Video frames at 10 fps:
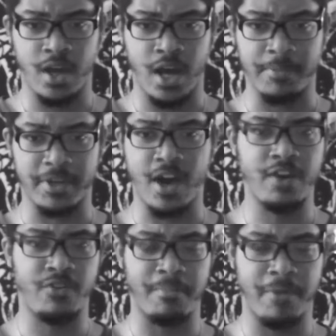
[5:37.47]
It
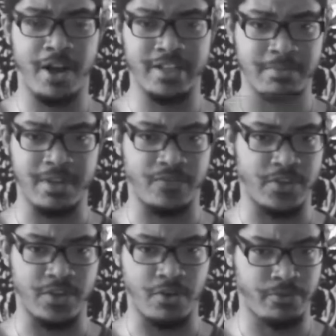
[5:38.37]
kind of reminds me of,
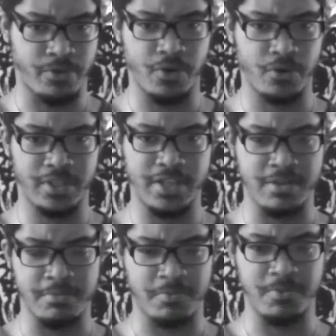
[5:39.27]
you know, the
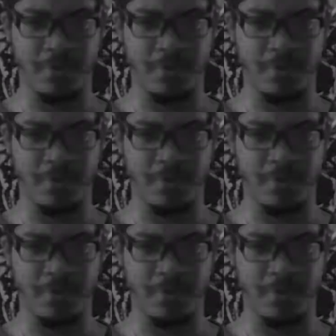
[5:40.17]
early,